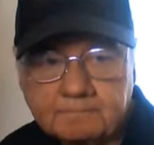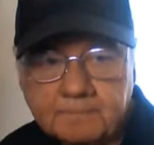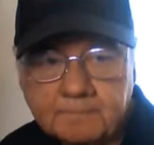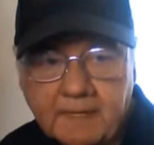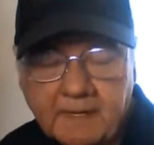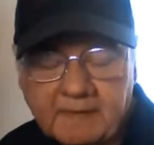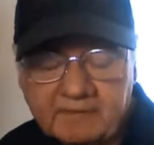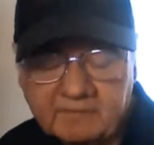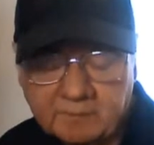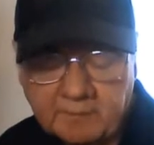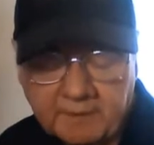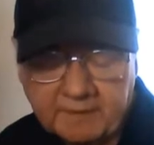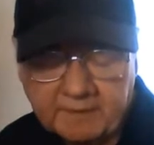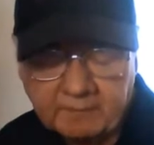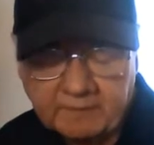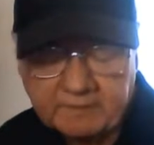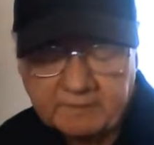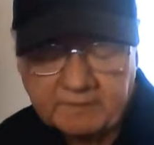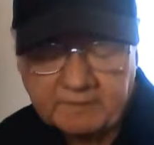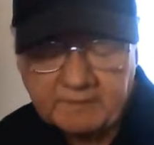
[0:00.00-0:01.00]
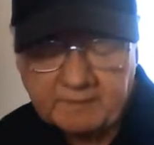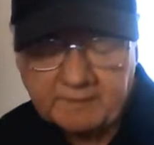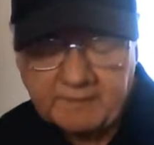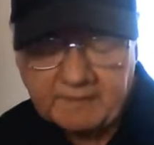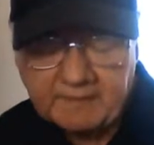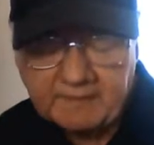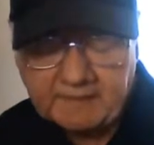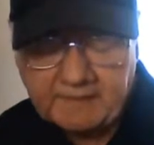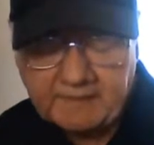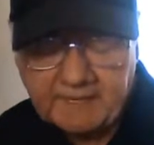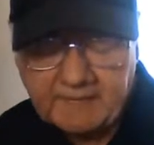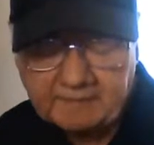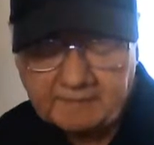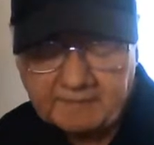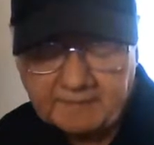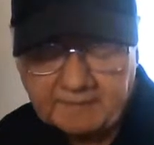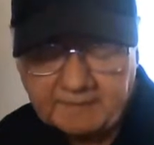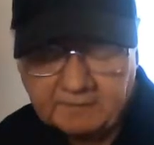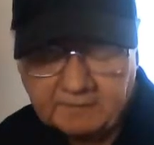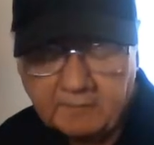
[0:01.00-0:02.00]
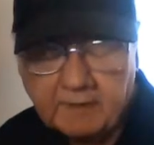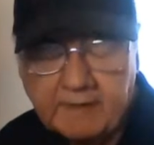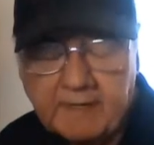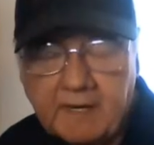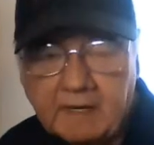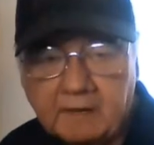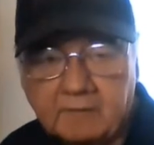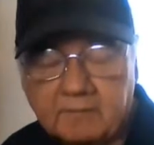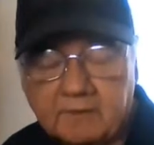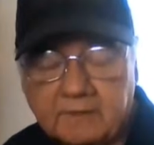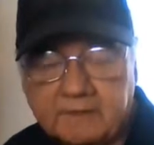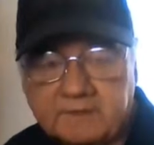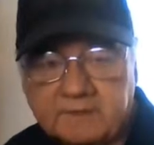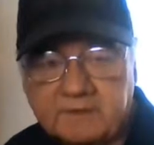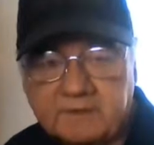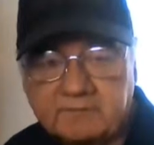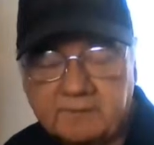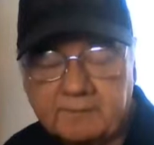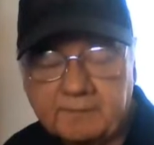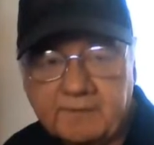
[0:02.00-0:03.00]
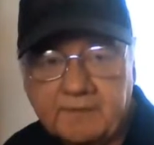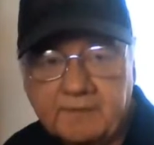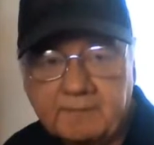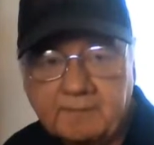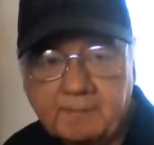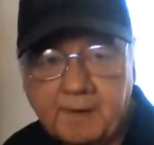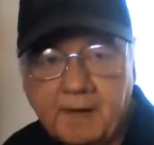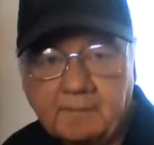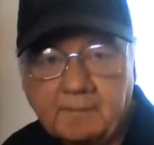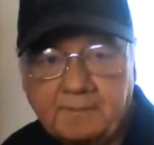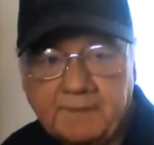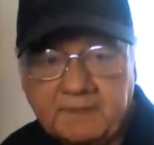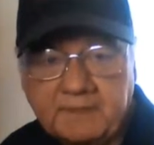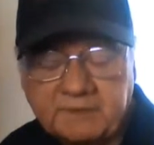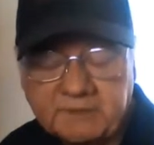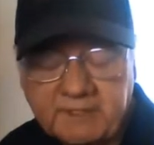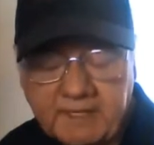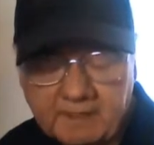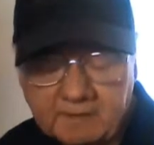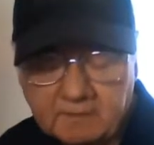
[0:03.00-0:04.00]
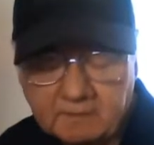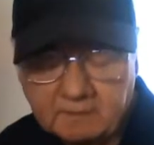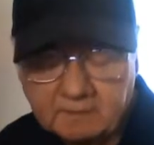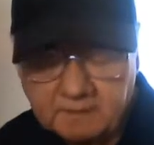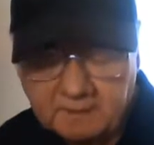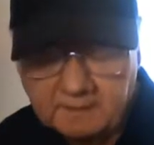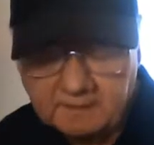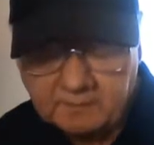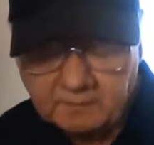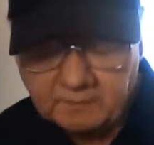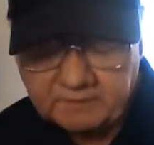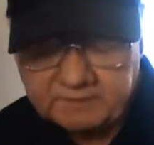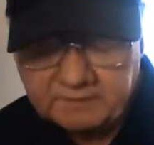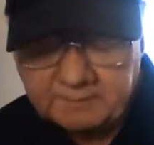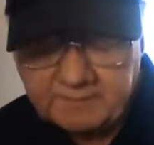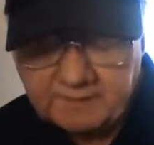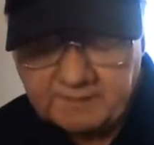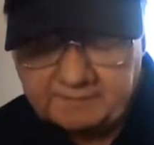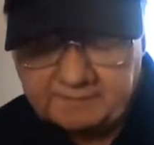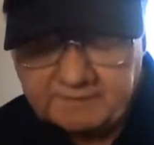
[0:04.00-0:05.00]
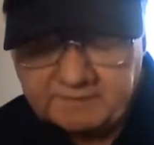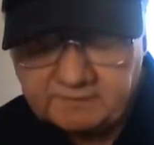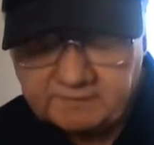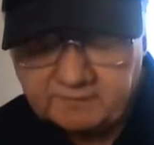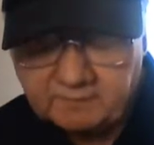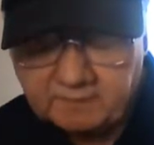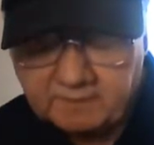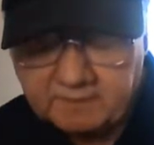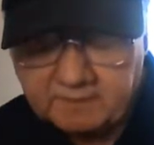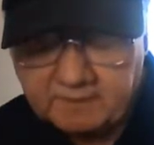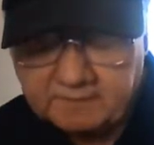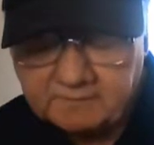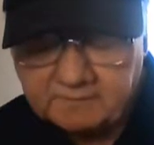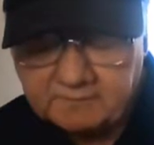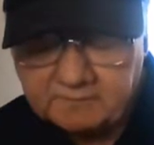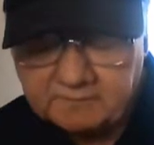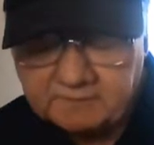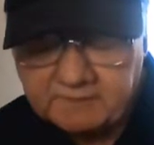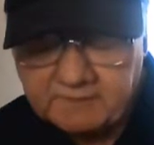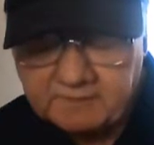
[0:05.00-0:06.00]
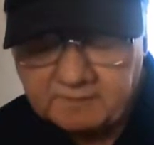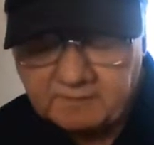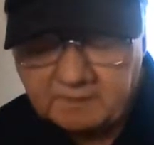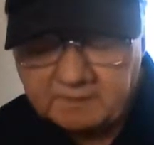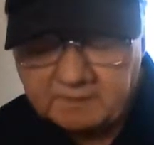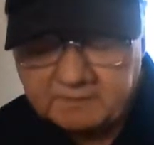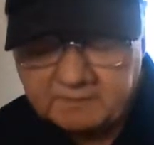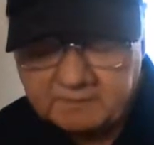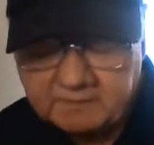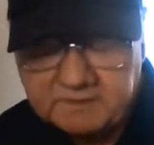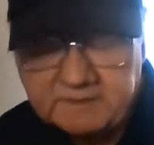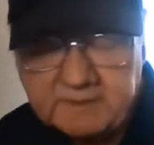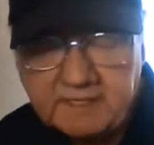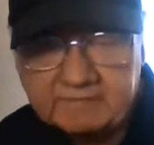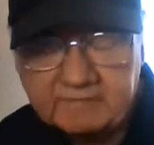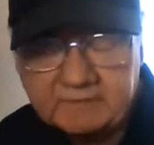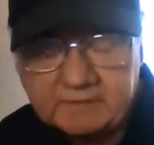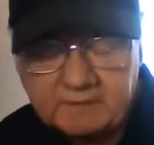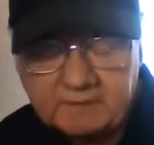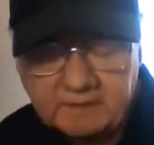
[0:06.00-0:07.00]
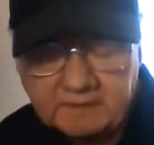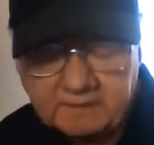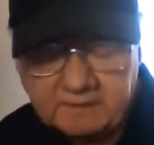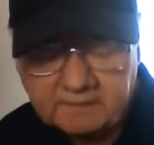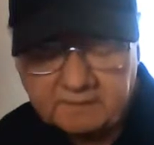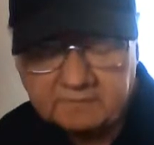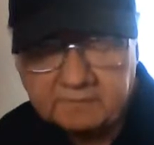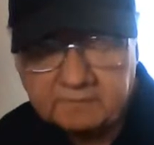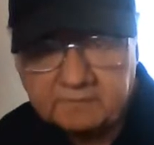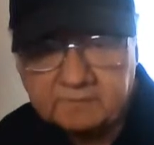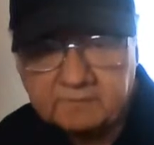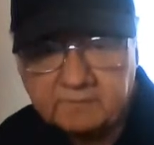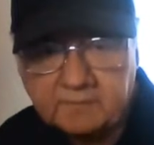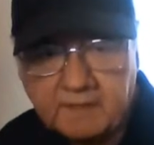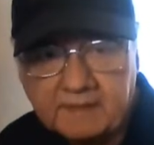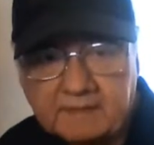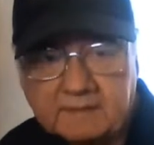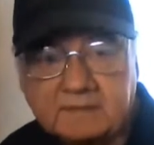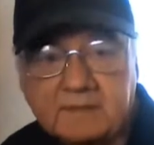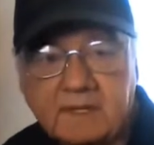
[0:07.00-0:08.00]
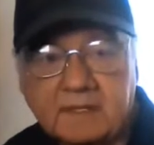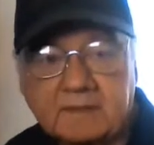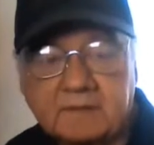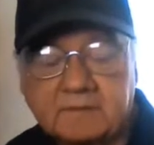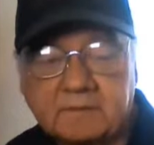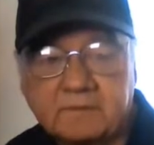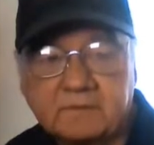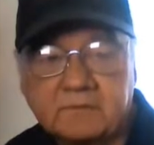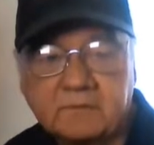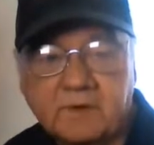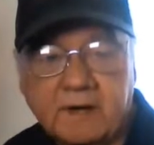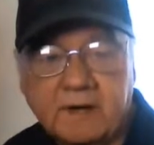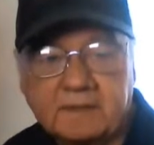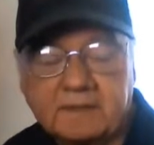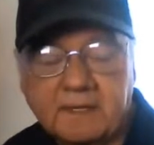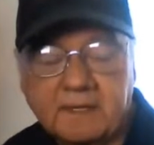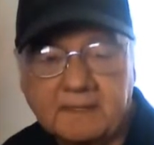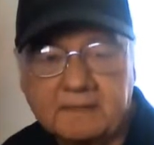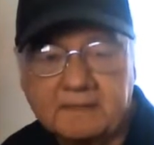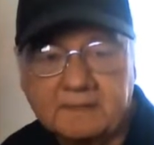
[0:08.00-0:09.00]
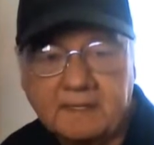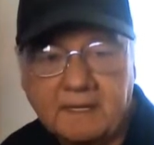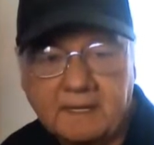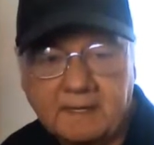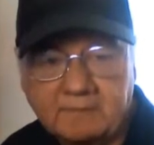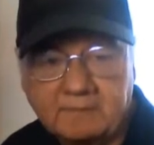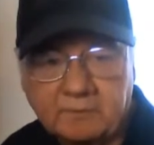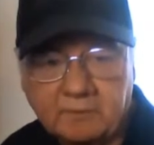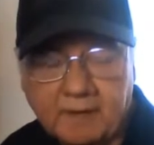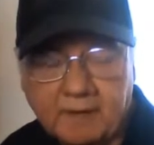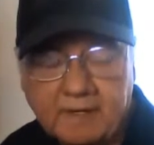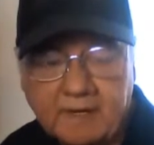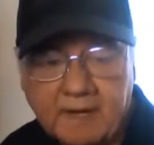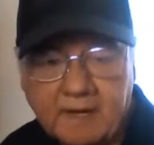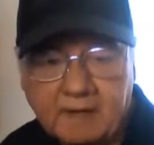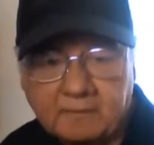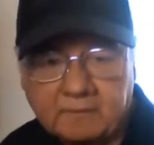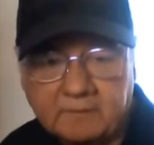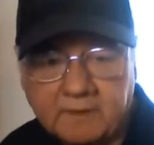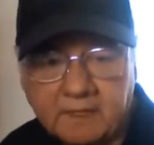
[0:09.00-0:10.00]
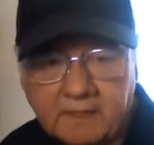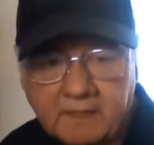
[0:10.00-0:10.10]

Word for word: Hey everybody, with Needham Handicapping Greyhound Racing from the Palm Beach Kennel Club, West Palm Beach, Florida, on Tuesday, March the 17th. This is my day at the track.com Greyhound